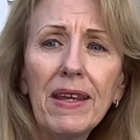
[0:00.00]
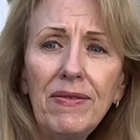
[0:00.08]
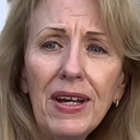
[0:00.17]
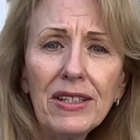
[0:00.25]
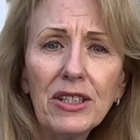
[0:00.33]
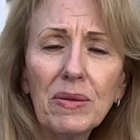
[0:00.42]

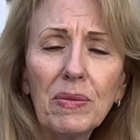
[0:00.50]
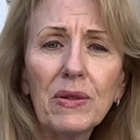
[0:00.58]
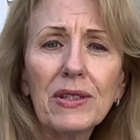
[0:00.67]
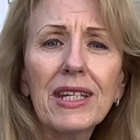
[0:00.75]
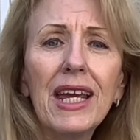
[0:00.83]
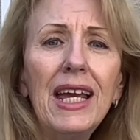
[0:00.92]

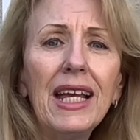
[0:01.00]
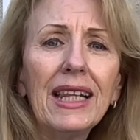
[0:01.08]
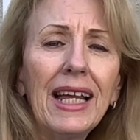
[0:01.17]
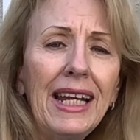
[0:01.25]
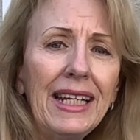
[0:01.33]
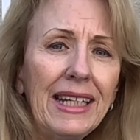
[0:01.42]
vegetables
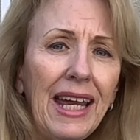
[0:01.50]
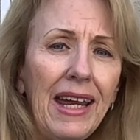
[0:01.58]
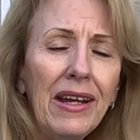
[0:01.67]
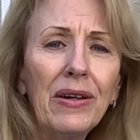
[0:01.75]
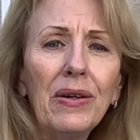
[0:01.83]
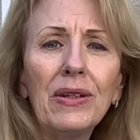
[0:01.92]
like
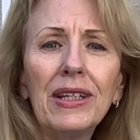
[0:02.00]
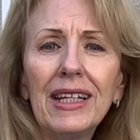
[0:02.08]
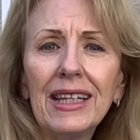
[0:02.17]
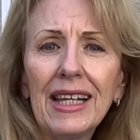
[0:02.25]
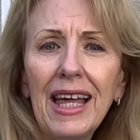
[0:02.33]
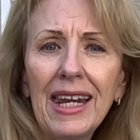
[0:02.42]
kale,
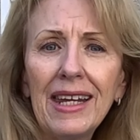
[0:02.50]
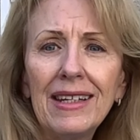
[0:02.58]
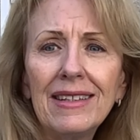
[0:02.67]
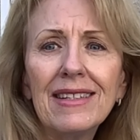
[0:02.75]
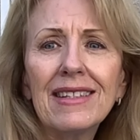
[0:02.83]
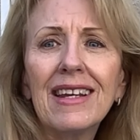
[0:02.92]

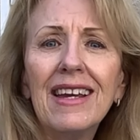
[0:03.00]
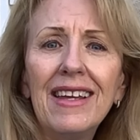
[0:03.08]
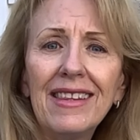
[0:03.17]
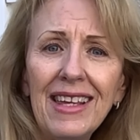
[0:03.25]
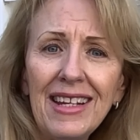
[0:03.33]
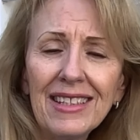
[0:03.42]
lettuce,
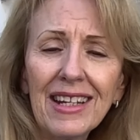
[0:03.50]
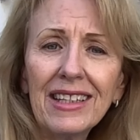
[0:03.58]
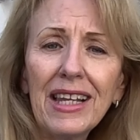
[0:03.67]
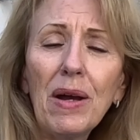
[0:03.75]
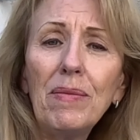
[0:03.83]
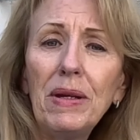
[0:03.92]
things like
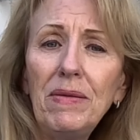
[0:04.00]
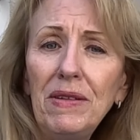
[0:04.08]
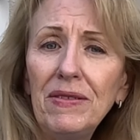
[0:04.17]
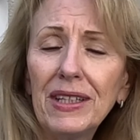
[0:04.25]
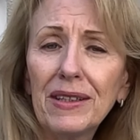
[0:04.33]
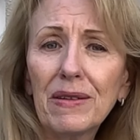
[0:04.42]
that, maybe
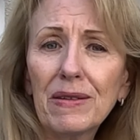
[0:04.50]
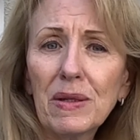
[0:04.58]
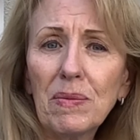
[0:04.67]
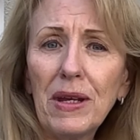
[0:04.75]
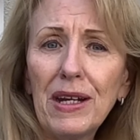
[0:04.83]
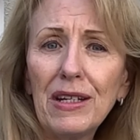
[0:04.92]
even a little
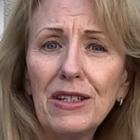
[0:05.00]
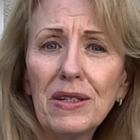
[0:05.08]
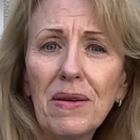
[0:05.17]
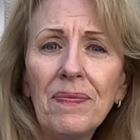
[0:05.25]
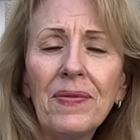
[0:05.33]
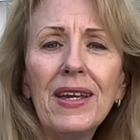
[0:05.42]

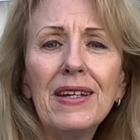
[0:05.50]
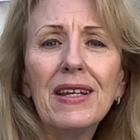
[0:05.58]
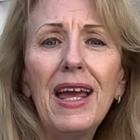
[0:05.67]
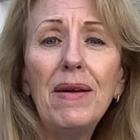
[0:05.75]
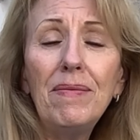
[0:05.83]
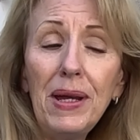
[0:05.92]
spinach
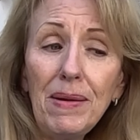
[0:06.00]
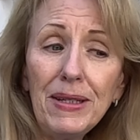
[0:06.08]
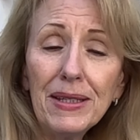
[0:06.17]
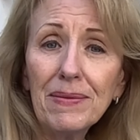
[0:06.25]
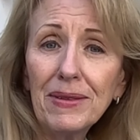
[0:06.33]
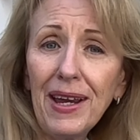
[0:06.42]
and maybe
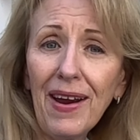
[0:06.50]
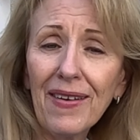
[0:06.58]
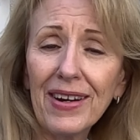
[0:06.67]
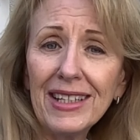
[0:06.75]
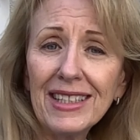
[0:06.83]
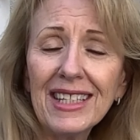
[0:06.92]
some
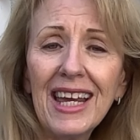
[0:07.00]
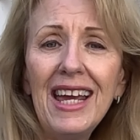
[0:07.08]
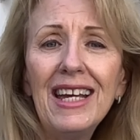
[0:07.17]
carrots.